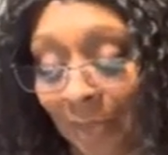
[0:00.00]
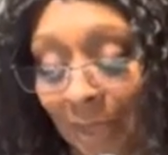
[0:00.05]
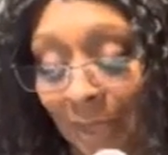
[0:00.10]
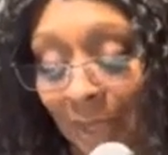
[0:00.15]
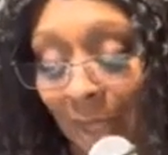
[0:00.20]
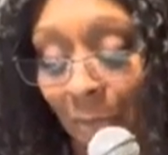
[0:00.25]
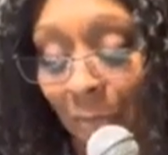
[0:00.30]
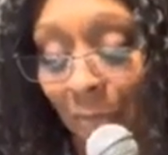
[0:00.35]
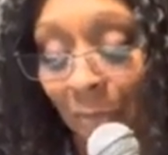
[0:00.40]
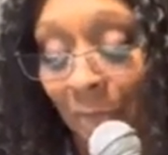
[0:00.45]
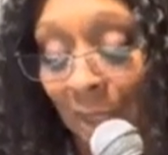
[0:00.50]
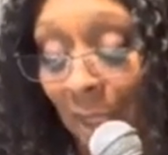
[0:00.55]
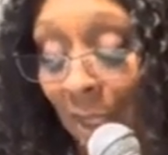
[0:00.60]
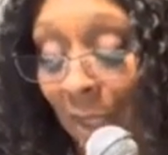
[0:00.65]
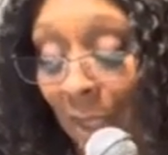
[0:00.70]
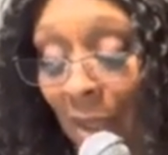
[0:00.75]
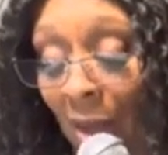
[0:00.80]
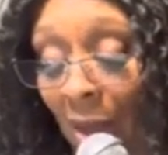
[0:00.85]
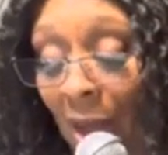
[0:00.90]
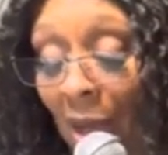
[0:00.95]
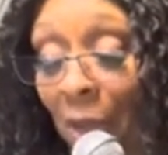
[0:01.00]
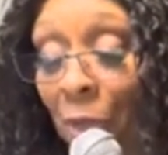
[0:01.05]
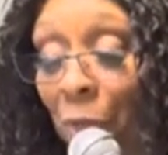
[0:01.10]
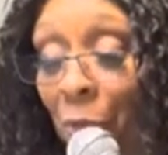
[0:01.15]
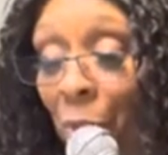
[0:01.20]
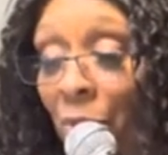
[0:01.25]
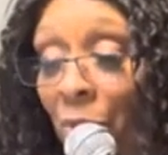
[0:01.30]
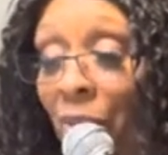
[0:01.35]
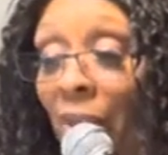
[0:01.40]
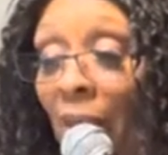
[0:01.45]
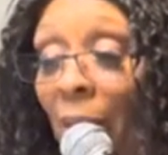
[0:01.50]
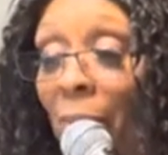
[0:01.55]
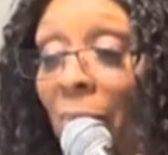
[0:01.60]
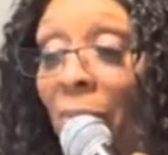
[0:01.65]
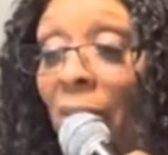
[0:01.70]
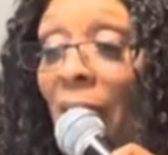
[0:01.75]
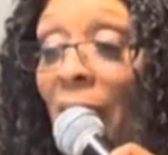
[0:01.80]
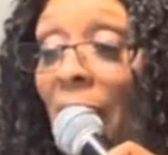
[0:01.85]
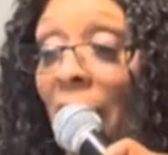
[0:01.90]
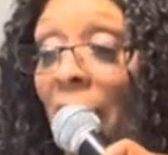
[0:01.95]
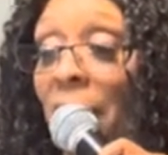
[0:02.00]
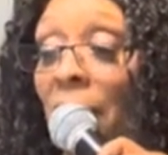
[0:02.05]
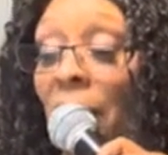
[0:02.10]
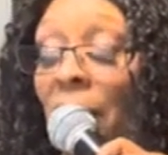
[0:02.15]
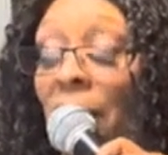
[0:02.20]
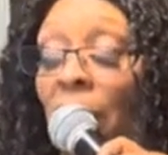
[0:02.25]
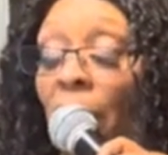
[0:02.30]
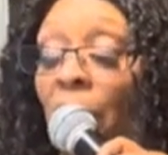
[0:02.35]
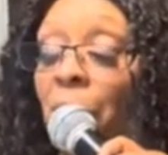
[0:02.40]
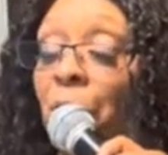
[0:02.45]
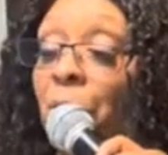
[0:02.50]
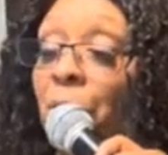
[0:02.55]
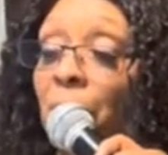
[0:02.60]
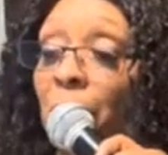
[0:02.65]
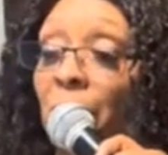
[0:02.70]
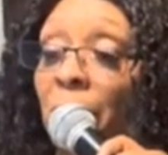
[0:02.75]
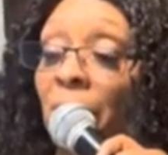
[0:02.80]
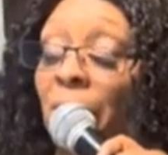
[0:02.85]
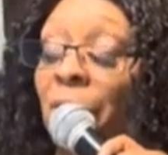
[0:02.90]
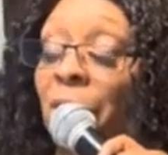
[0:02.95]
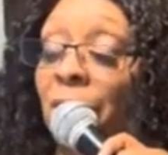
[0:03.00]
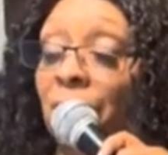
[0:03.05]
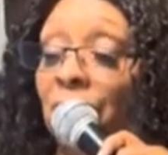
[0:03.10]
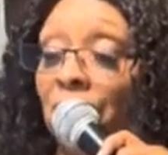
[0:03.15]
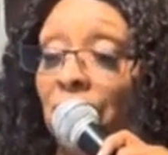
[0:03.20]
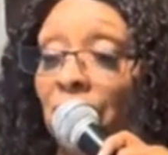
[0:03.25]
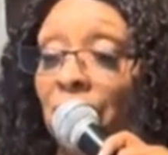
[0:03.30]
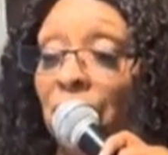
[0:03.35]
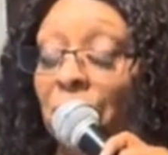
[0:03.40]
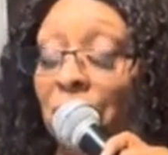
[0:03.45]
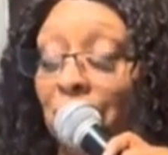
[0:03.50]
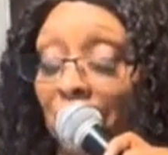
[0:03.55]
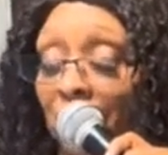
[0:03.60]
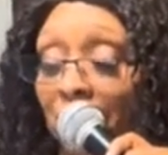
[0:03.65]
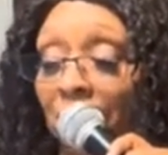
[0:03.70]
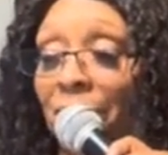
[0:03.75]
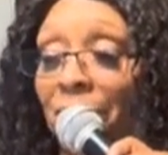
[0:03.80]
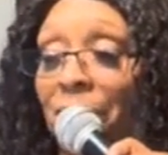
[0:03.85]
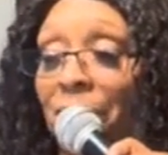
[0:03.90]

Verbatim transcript: I'm telling y'all, I do the same thing I tell y'all to do, pray for your children.